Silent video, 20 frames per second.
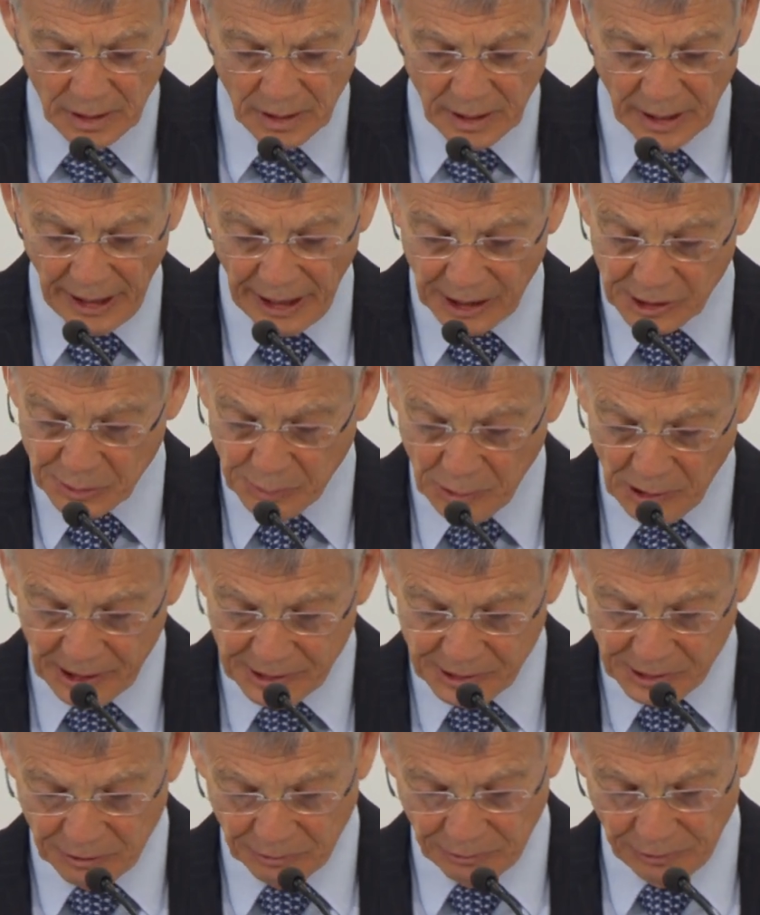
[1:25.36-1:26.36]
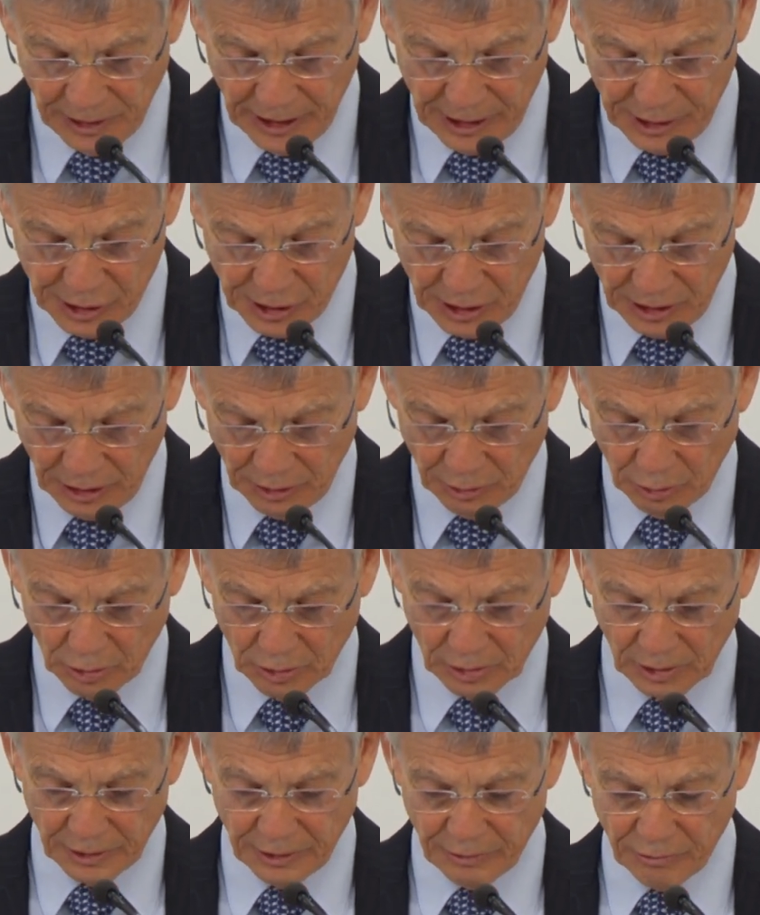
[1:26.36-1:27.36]
House price inflation in
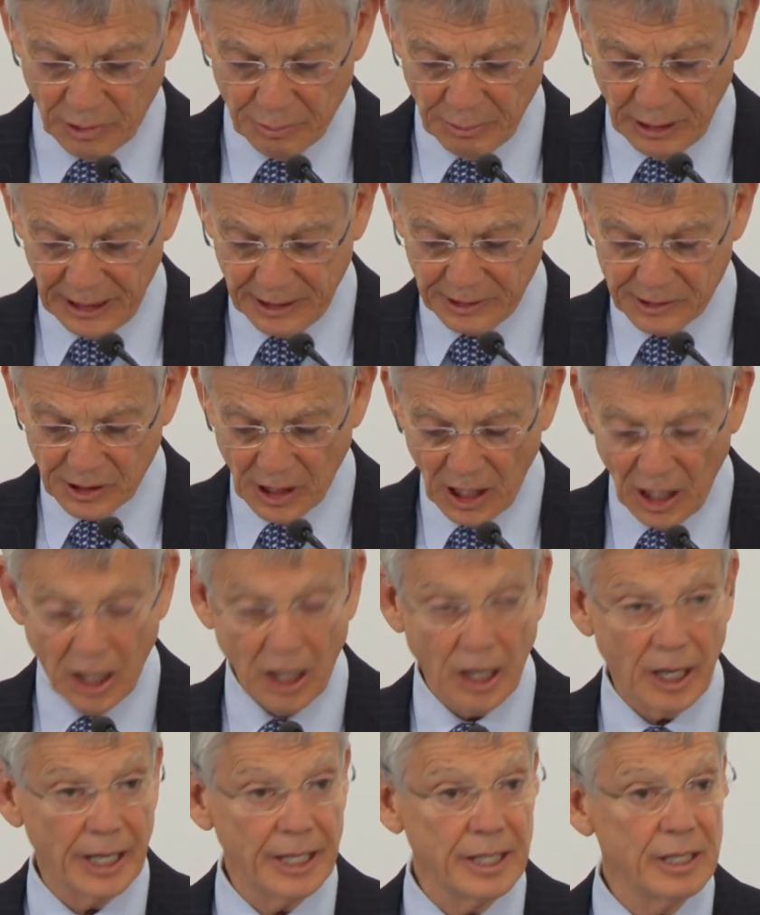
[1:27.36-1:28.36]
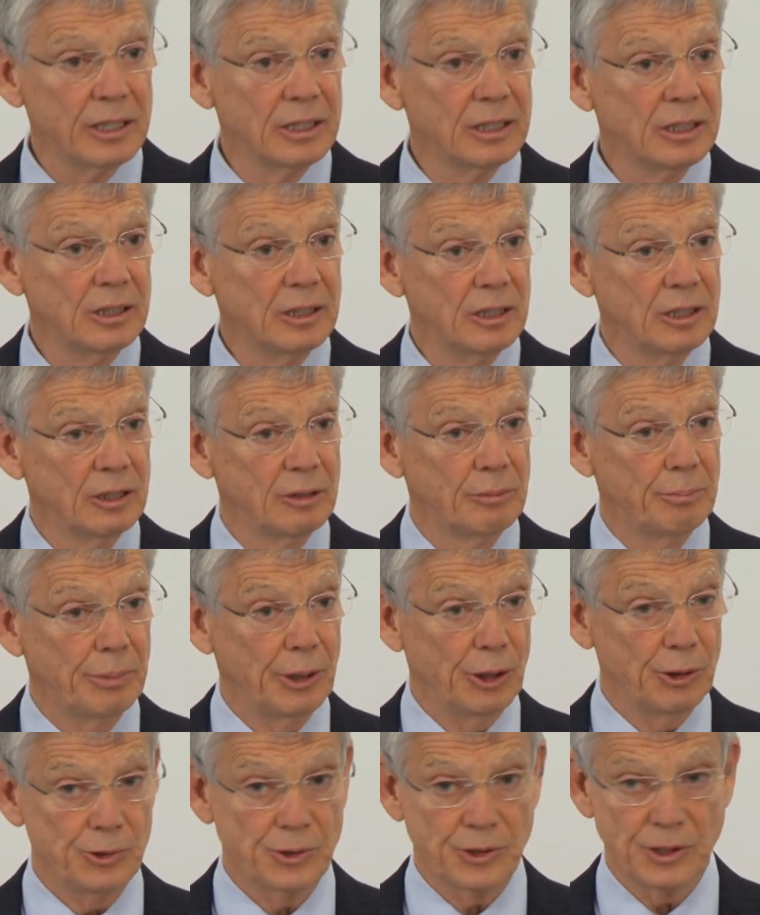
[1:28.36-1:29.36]
Auckland remains high,
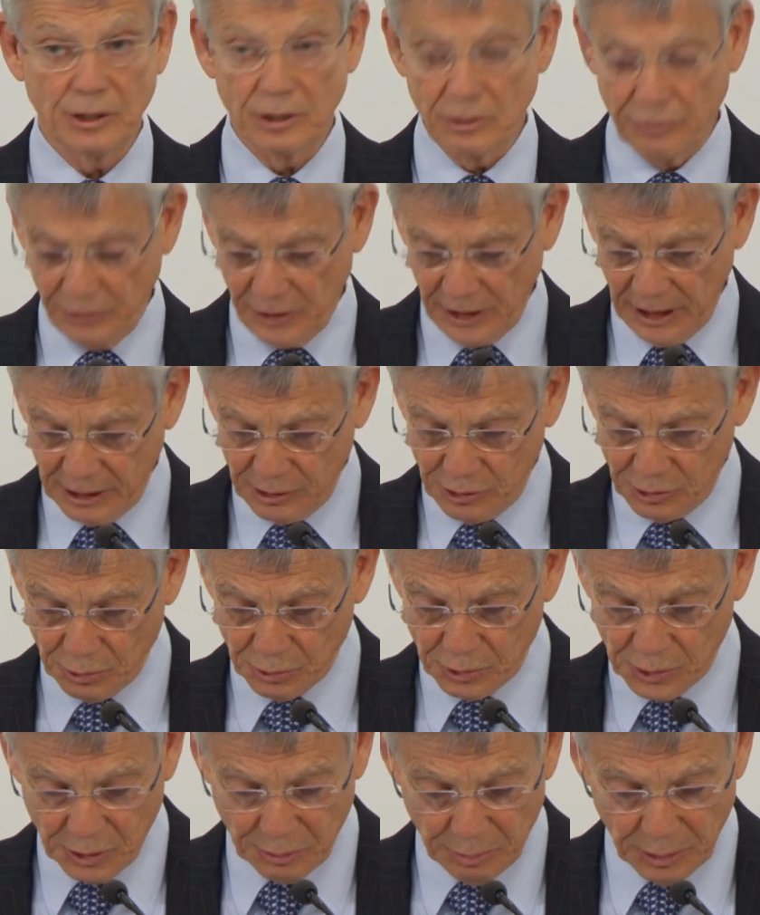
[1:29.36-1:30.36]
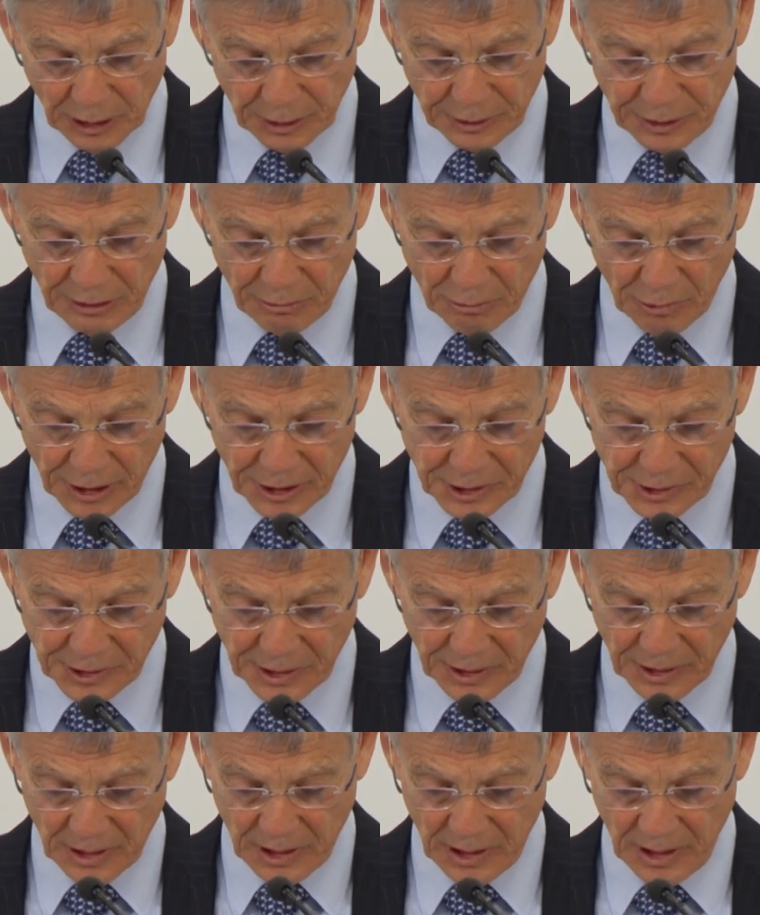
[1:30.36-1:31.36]
posing a financial stability
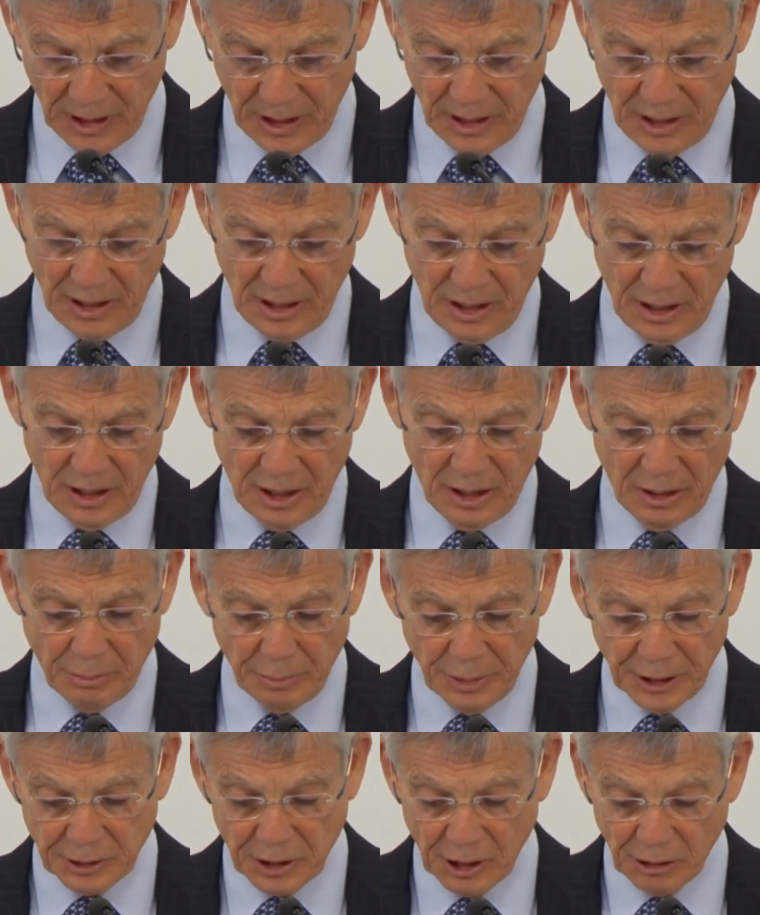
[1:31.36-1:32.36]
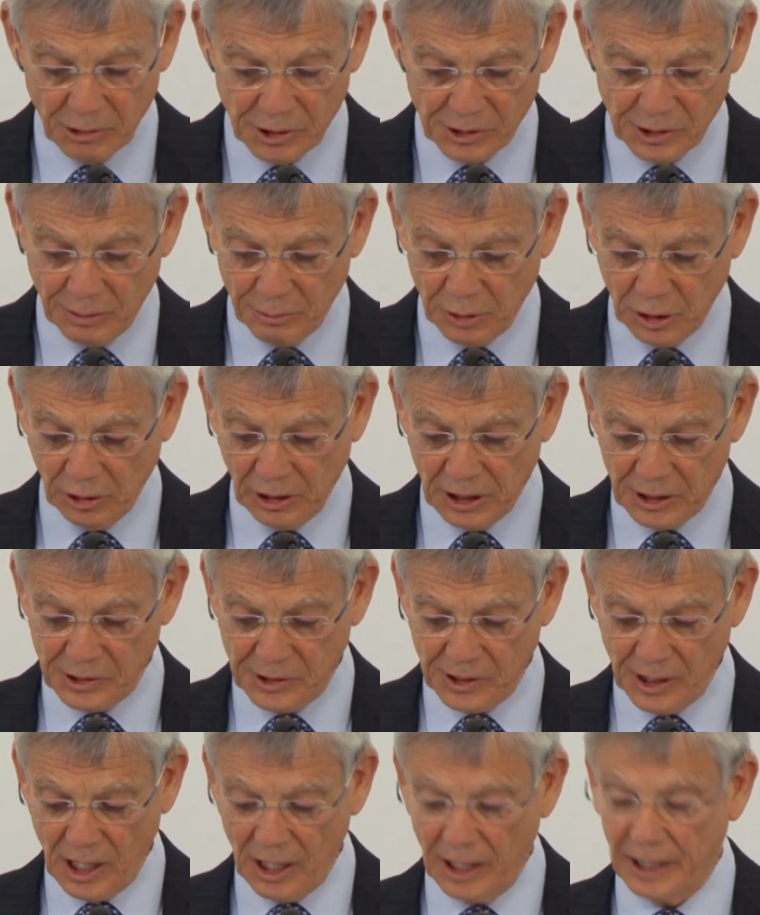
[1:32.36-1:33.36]
risk, but there are some early
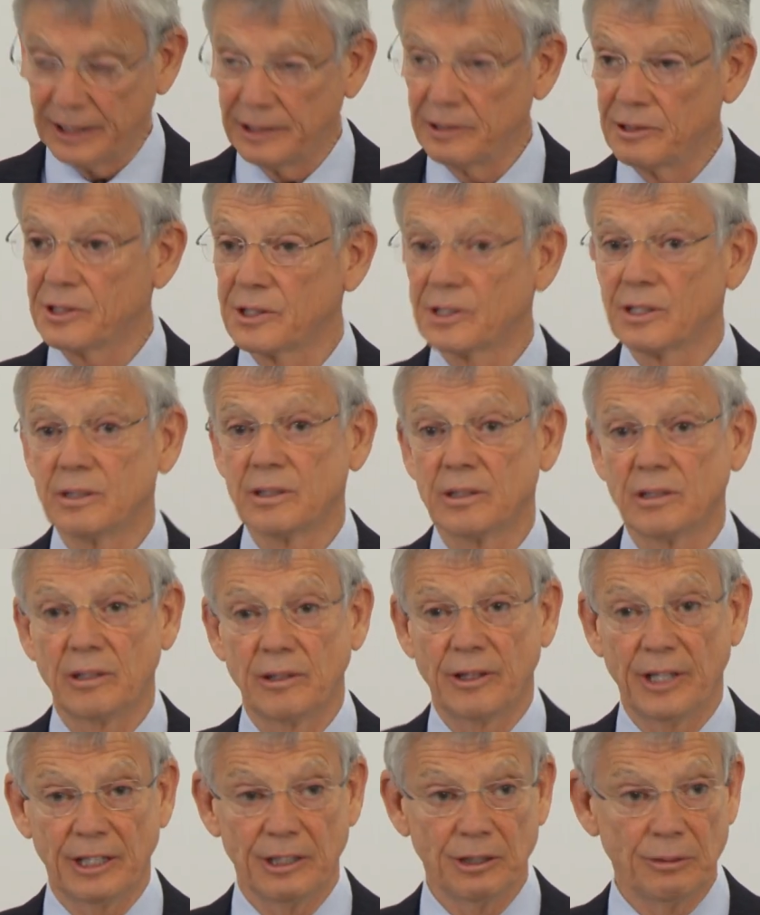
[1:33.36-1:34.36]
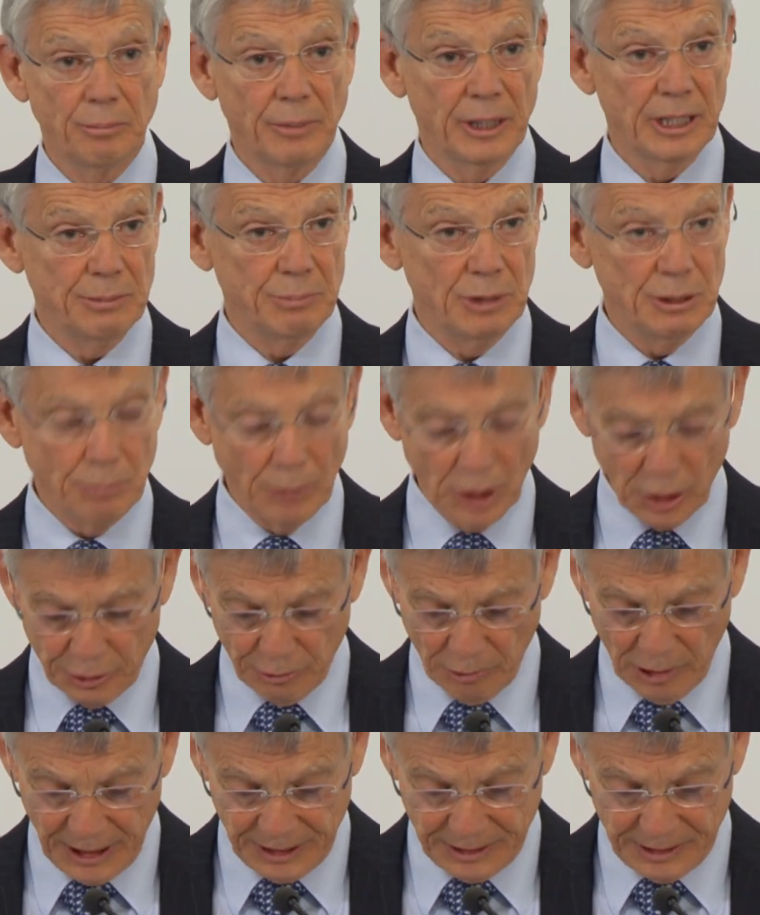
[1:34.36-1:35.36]
signs that it may be
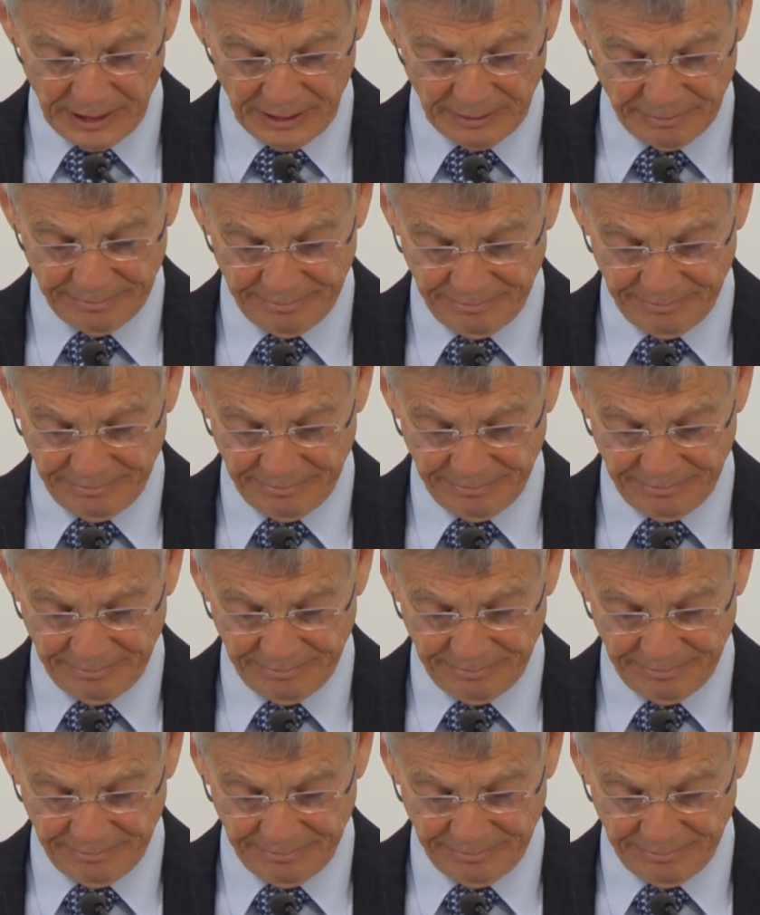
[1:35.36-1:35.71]
moderating.